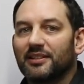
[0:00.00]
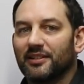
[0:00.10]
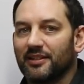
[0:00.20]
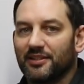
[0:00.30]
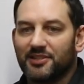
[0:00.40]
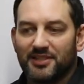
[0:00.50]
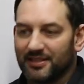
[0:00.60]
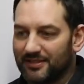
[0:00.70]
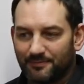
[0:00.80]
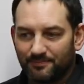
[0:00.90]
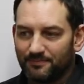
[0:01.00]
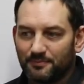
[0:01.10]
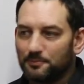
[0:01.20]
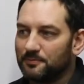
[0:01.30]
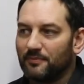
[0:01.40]
It's just,
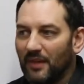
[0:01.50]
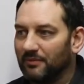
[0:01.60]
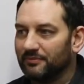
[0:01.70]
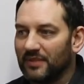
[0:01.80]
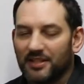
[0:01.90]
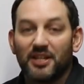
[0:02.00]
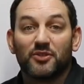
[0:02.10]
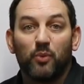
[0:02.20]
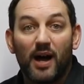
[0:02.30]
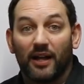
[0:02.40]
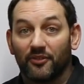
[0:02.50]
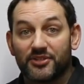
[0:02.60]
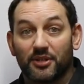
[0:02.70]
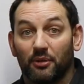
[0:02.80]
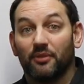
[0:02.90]
it's wild.
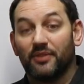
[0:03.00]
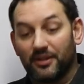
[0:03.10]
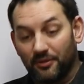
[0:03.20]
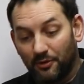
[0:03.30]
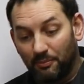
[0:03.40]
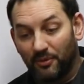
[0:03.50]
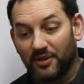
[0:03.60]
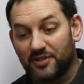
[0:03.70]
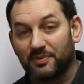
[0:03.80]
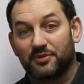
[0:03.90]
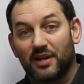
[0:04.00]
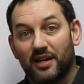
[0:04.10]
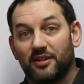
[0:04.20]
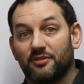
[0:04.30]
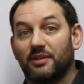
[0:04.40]
So the whole point is we
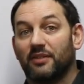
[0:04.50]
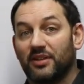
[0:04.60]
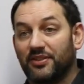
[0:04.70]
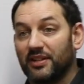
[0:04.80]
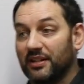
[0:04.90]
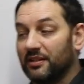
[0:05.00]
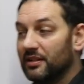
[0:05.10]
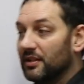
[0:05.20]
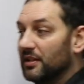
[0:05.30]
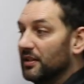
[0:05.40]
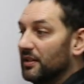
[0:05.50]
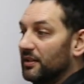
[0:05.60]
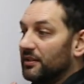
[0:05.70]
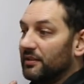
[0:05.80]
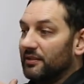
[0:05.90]
try to do everything
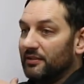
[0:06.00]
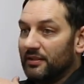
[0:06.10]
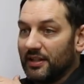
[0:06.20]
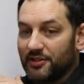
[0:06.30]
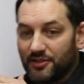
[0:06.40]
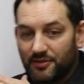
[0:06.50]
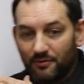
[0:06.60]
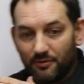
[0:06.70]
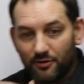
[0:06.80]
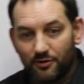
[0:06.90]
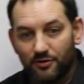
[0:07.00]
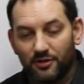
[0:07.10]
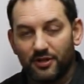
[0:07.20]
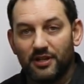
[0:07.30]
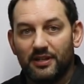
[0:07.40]
as
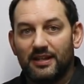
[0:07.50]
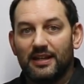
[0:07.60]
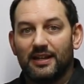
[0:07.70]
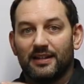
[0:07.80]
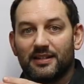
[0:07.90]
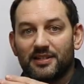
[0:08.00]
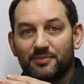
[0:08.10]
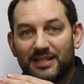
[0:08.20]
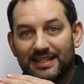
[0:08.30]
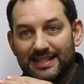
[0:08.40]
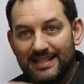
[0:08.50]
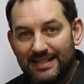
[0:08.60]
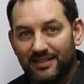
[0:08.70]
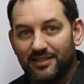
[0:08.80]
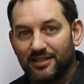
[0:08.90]
good as we
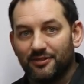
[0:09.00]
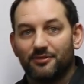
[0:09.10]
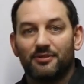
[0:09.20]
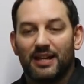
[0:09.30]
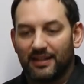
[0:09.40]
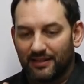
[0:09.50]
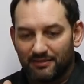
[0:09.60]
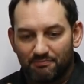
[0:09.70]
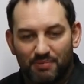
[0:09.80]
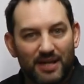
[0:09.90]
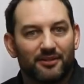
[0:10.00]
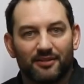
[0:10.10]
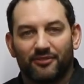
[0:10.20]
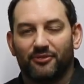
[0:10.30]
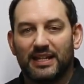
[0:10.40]
need to and
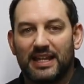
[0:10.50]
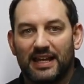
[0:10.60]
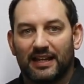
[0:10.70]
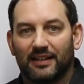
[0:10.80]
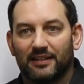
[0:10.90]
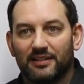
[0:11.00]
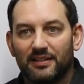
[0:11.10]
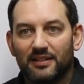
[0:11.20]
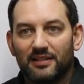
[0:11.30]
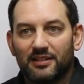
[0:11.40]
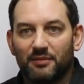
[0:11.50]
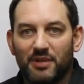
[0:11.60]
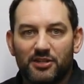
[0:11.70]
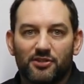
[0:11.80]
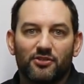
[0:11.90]
better if we can to
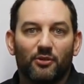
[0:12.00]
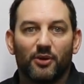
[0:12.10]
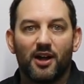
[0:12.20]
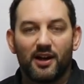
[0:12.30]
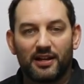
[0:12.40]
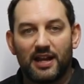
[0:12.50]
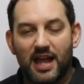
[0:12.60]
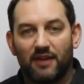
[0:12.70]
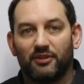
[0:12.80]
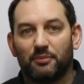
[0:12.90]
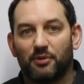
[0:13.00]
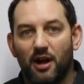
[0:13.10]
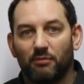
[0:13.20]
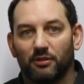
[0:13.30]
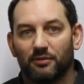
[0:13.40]
make sure that we're not going to have any
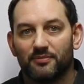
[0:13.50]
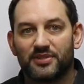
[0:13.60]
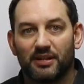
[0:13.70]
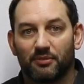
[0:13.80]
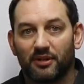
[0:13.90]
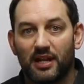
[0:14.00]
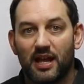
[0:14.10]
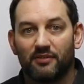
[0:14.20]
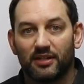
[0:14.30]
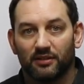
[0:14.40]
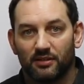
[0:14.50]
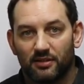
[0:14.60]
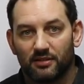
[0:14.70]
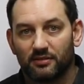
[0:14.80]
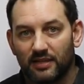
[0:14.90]
problems and we're going to have a
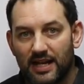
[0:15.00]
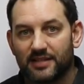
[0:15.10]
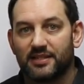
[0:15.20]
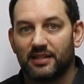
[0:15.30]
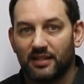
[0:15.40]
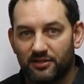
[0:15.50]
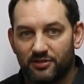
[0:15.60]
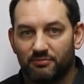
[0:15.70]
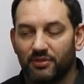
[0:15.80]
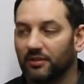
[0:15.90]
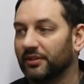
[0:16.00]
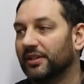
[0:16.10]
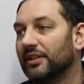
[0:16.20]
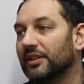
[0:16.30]
long-lasting engine build.